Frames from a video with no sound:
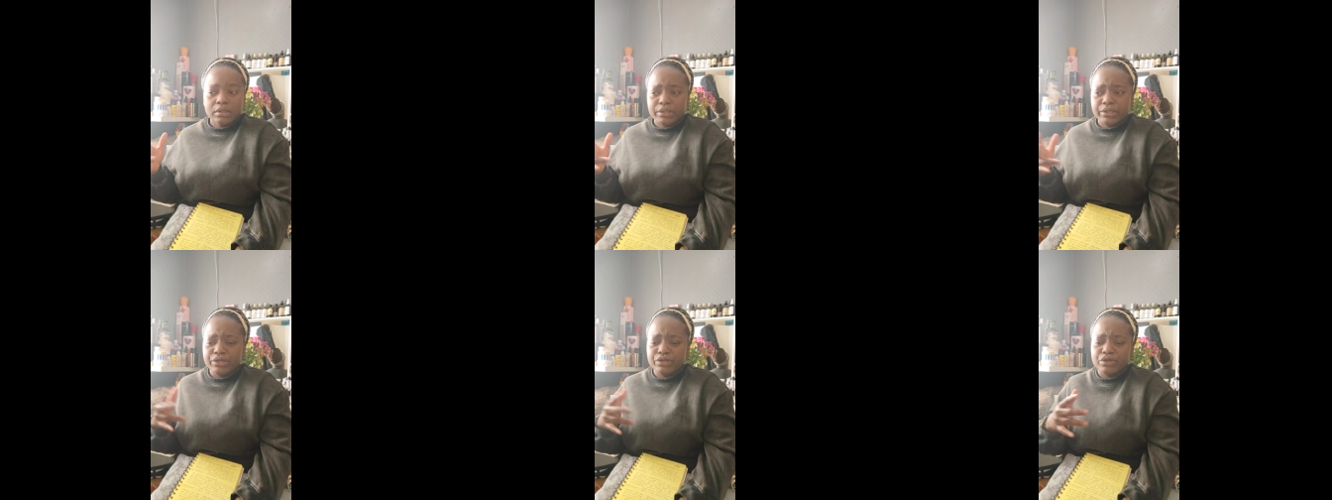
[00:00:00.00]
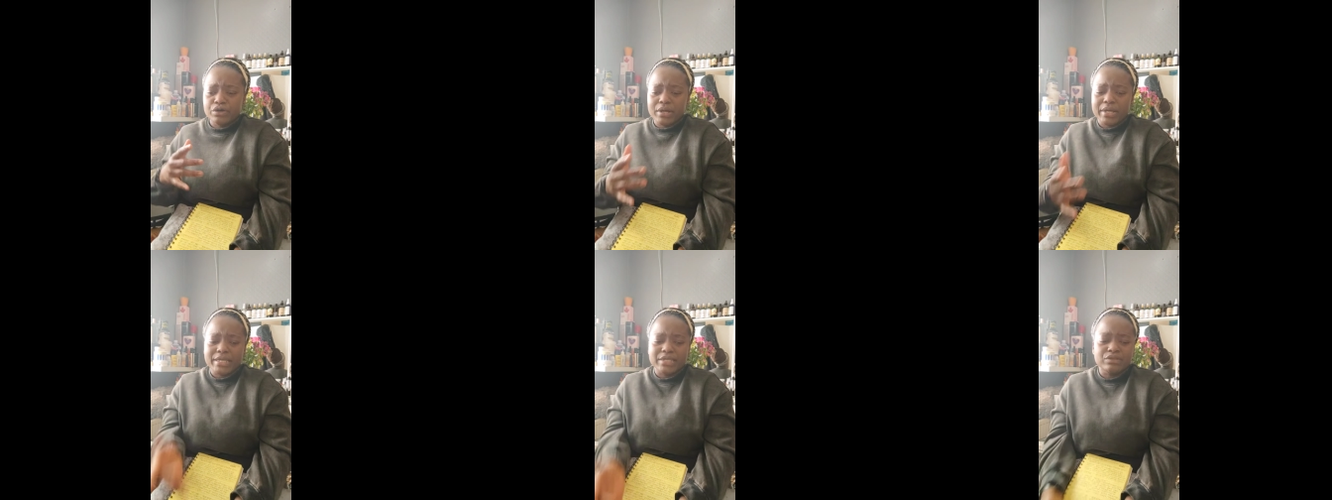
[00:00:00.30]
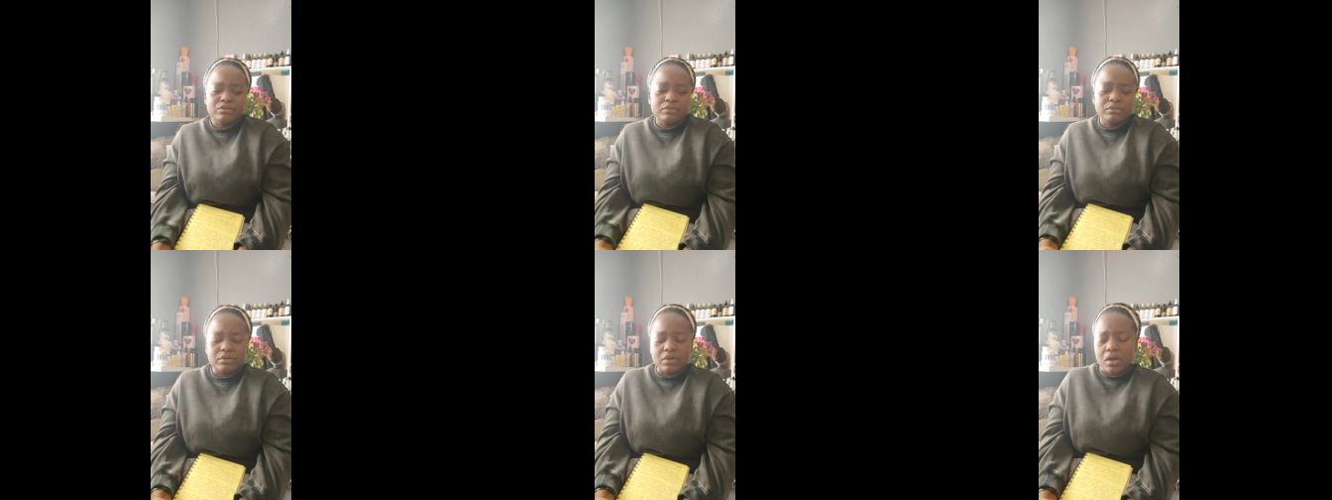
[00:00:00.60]
you know, it,
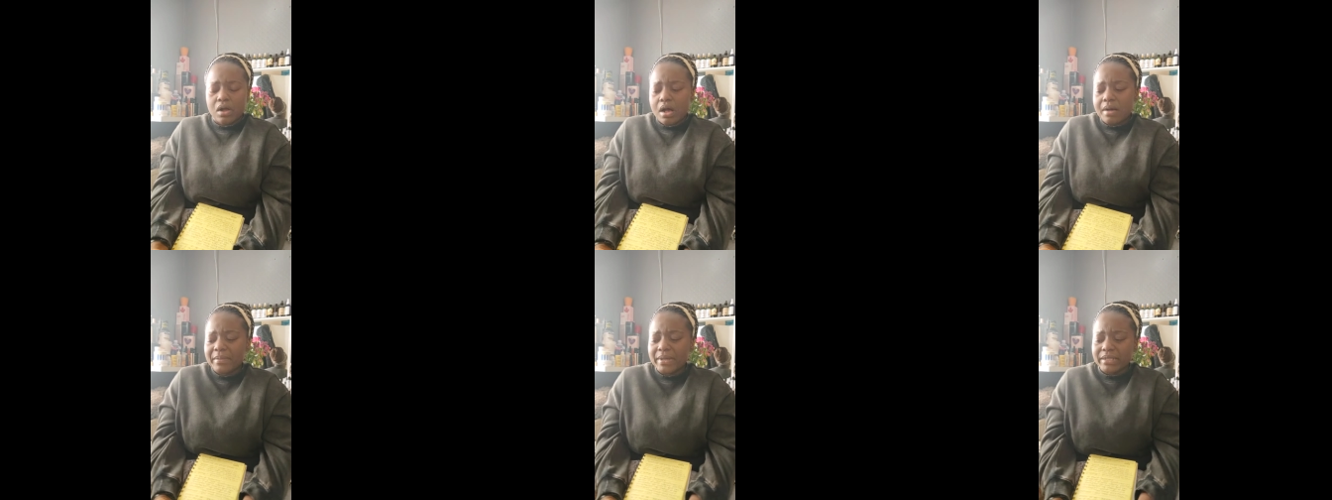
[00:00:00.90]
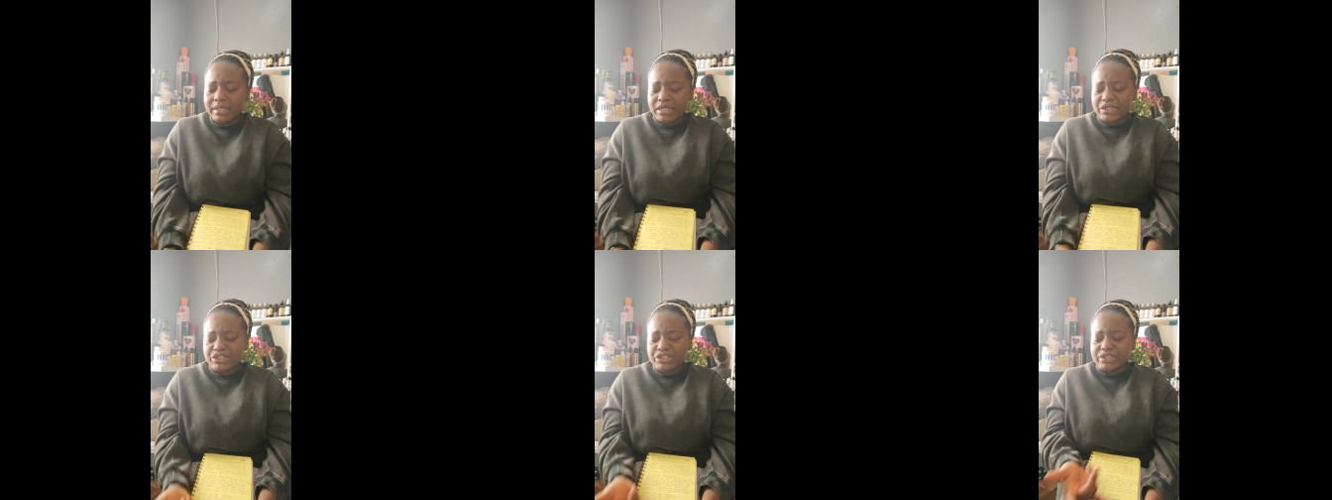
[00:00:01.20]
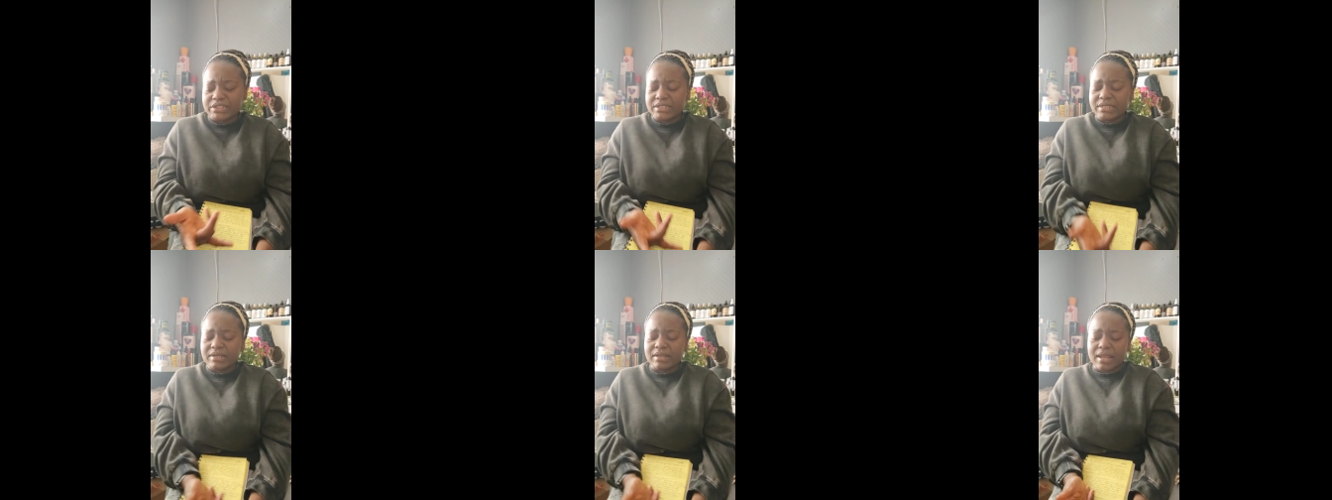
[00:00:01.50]
the comment that she
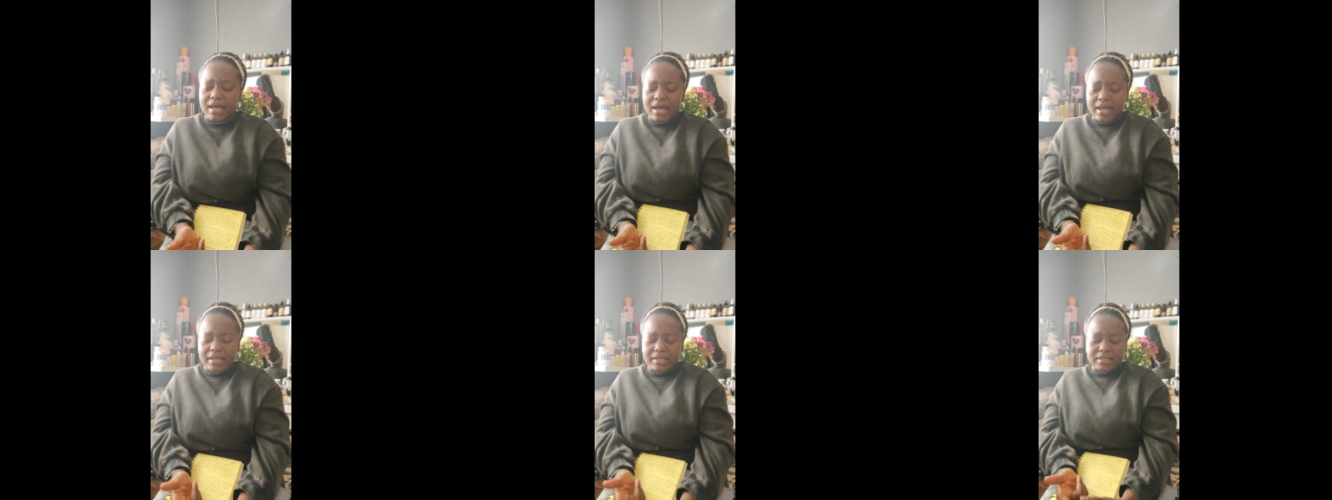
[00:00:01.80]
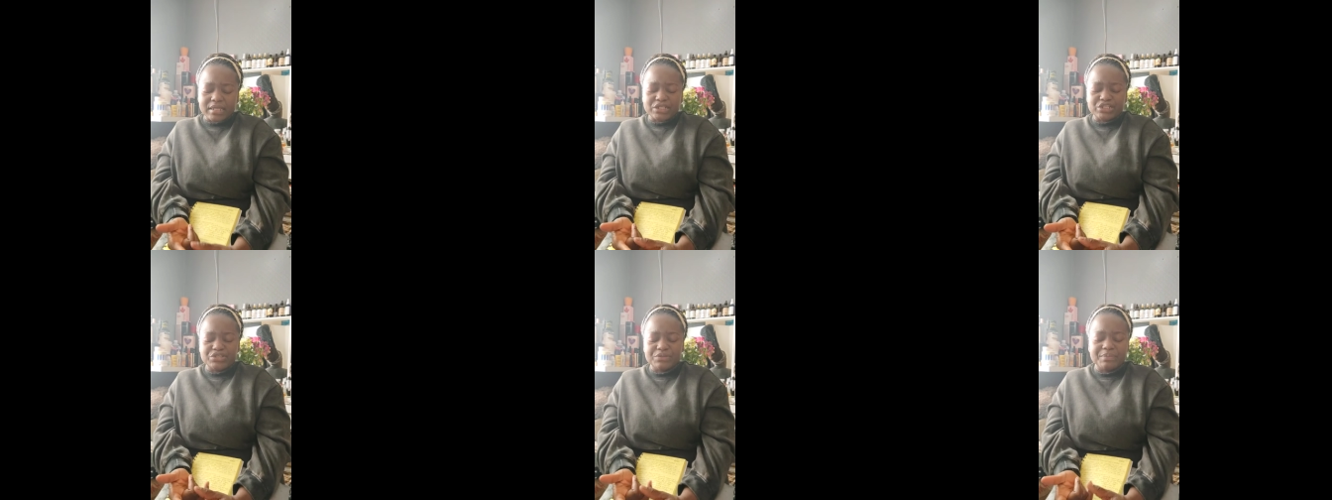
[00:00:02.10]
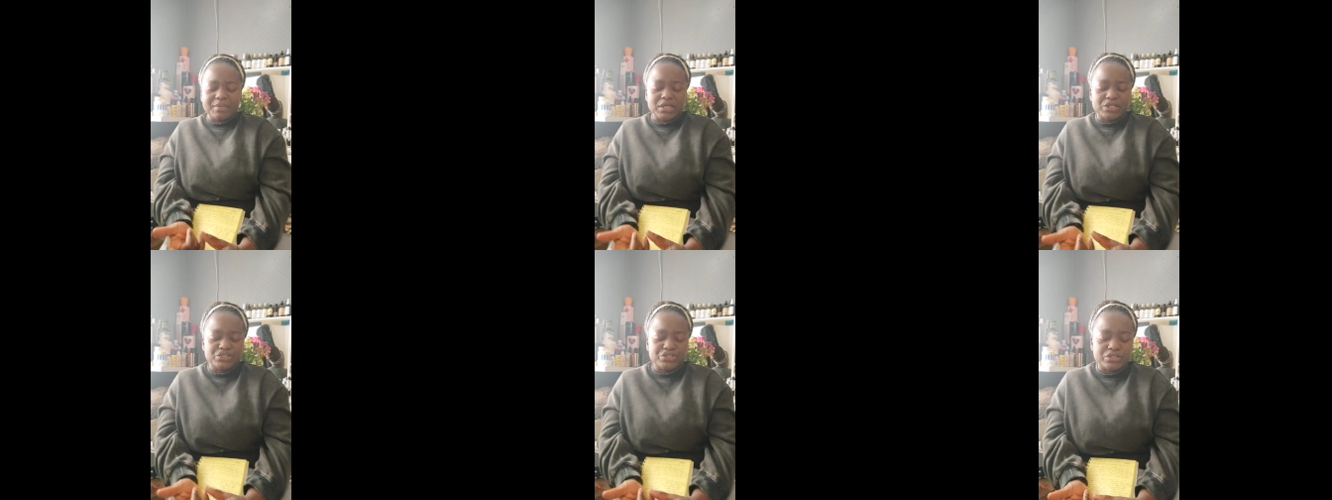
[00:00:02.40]
didn't like that she
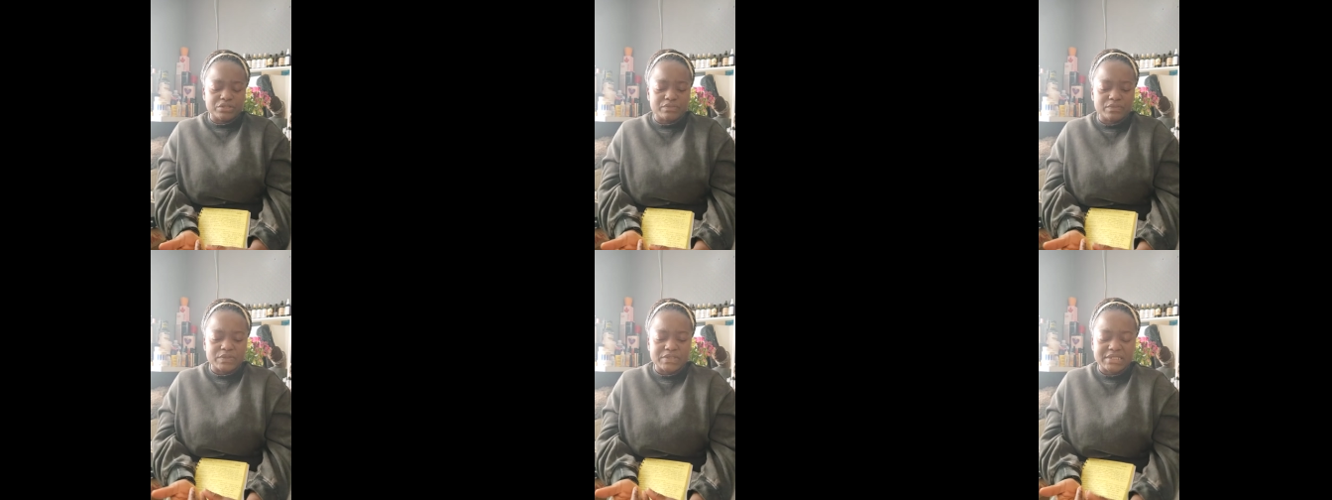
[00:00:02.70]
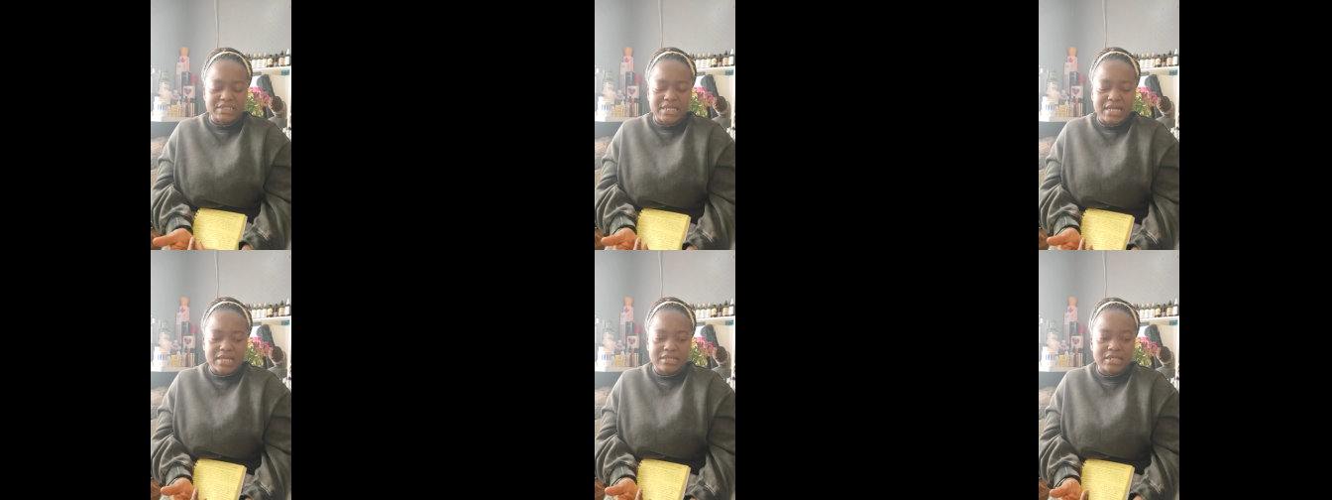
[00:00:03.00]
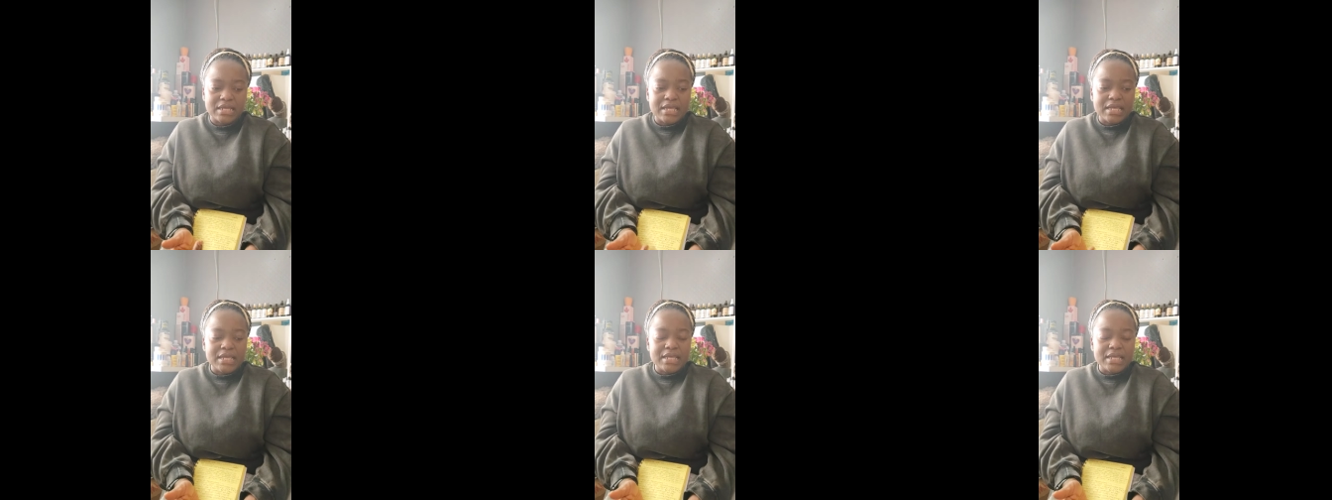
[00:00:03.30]
mentioned was that